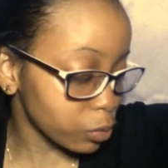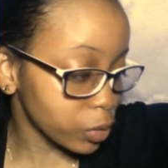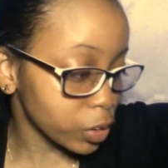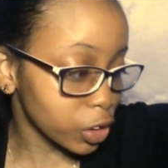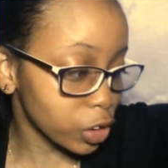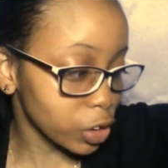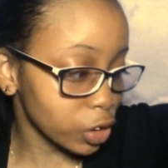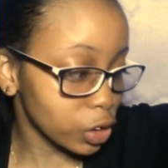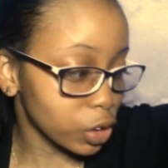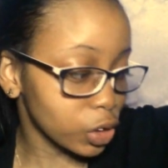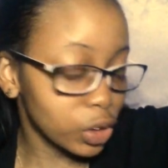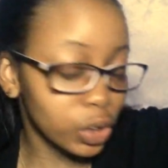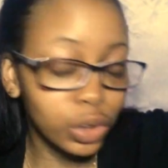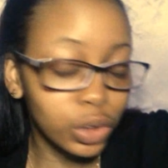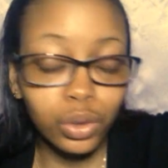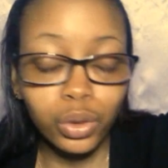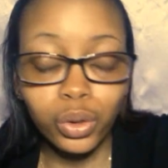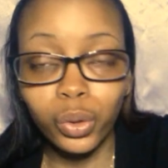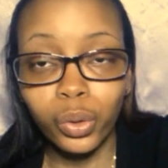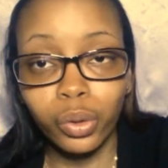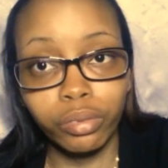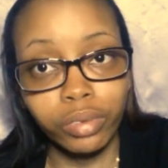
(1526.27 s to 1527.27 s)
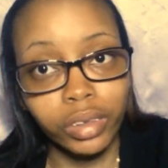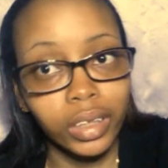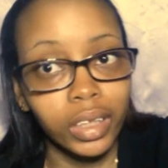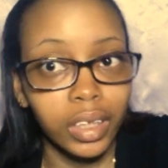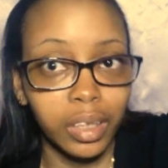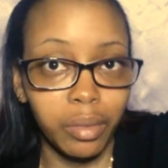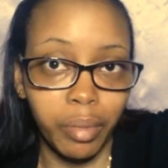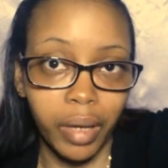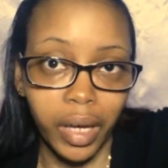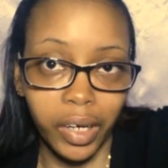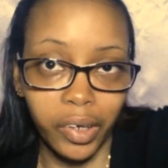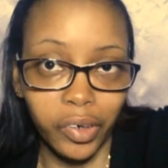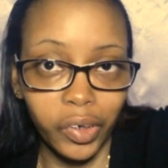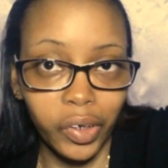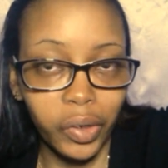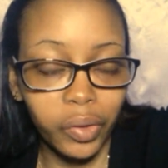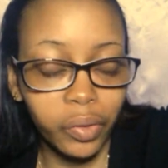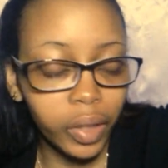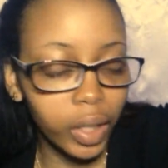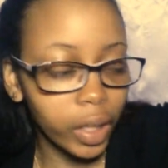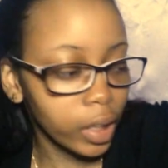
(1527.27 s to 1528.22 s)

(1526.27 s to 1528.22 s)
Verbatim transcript: was just snoring in the background,